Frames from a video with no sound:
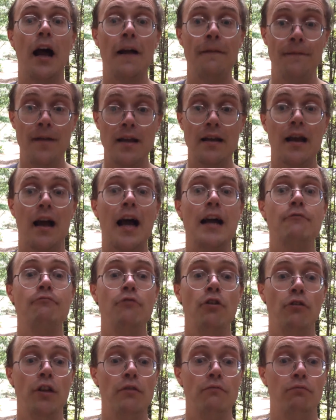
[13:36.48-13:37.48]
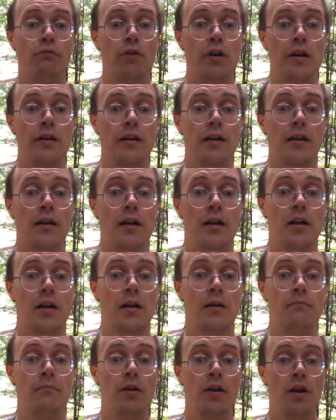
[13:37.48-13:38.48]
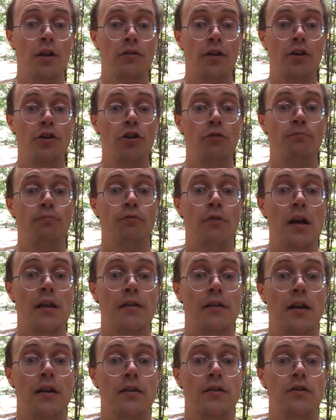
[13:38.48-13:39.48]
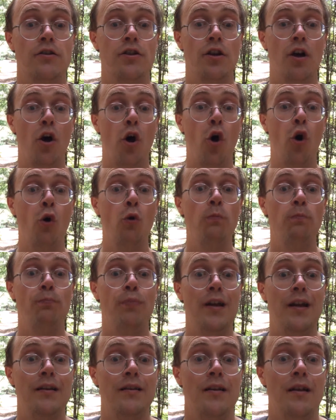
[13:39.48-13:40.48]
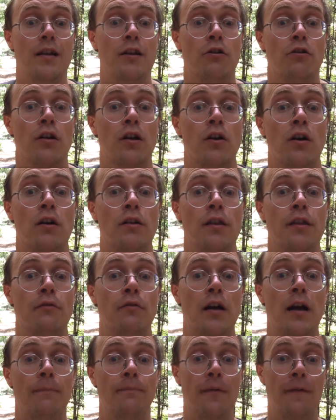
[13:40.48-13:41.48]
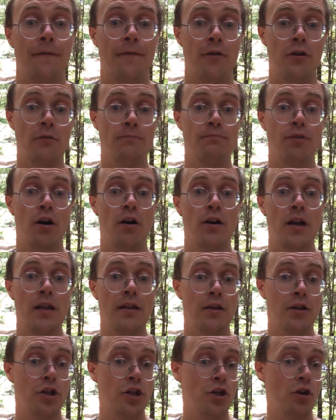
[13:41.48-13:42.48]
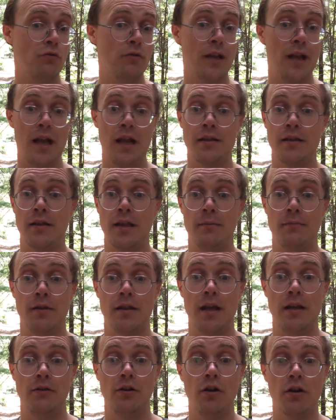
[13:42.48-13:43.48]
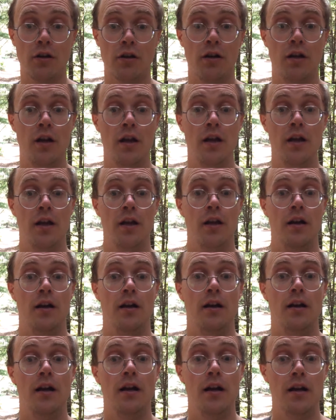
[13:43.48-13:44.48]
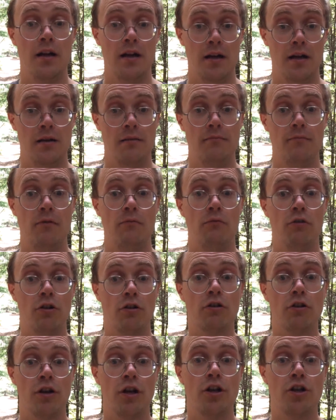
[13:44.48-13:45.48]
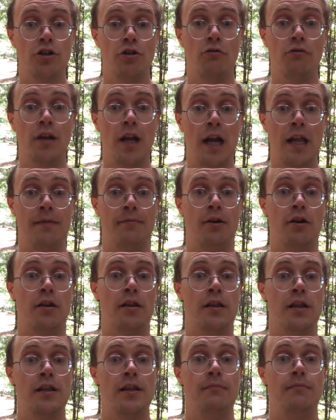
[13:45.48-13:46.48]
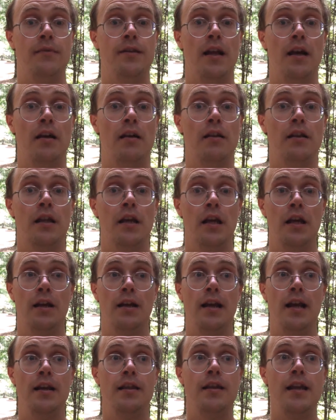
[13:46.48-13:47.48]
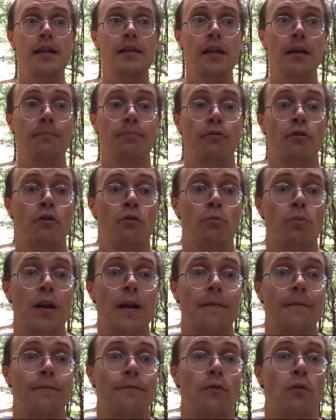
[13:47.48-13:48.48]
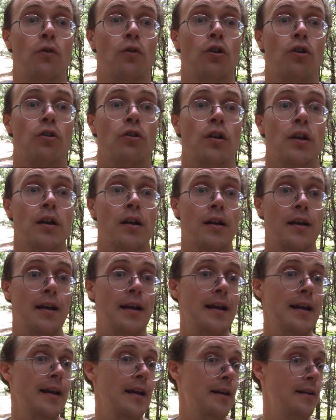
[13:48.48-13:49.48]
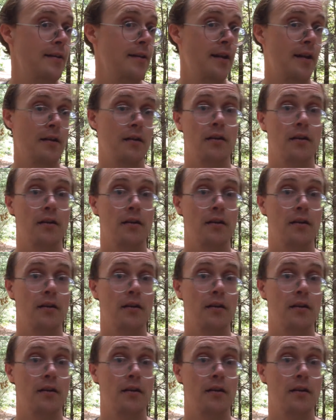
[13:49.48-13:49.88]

think I really want the new president to open your console up to third parties and showcasing them. Say, look, we're going to showcase what our system does. It's easy to program for, and